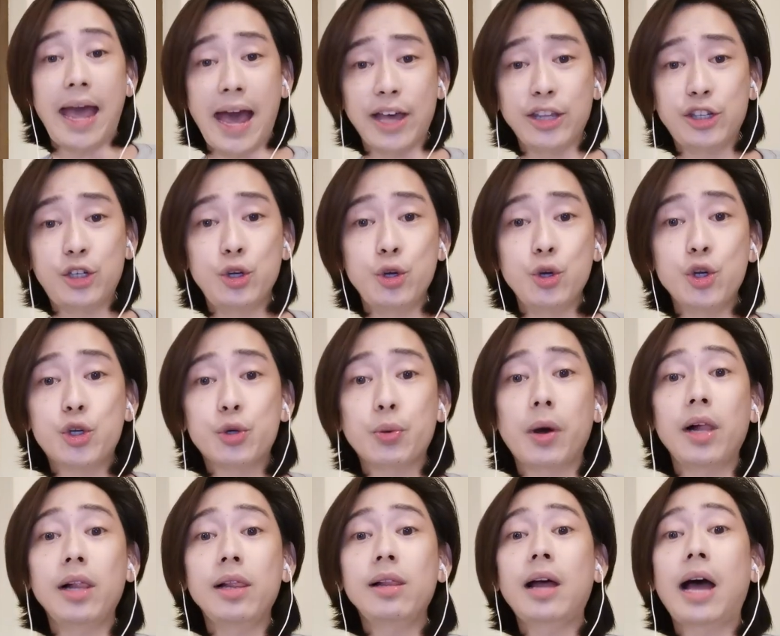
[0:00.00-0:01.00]
As
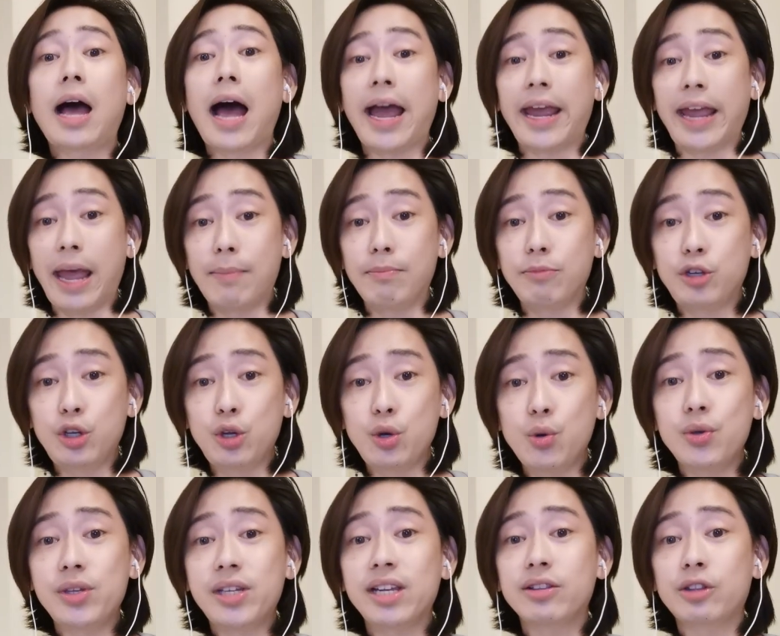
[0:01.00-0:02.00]
usual, I am
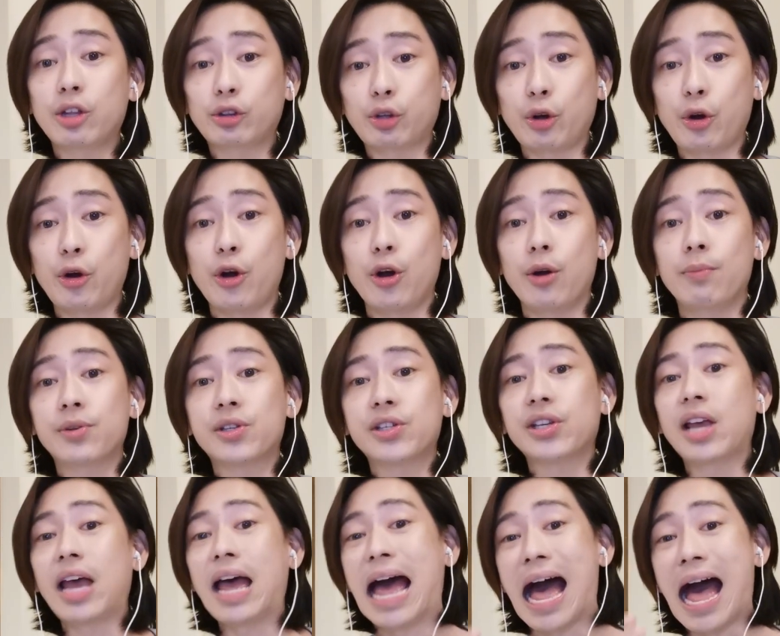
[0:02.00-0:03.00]
using the
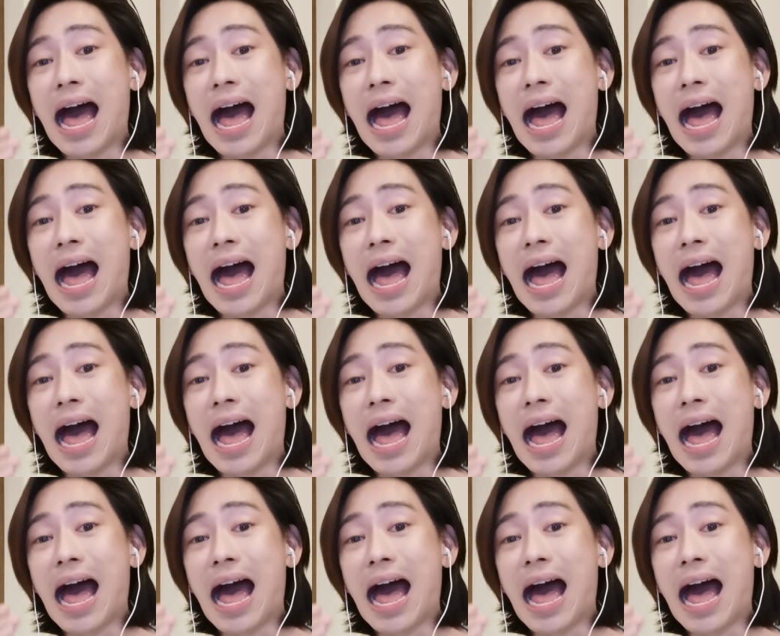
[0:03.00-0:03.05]
terms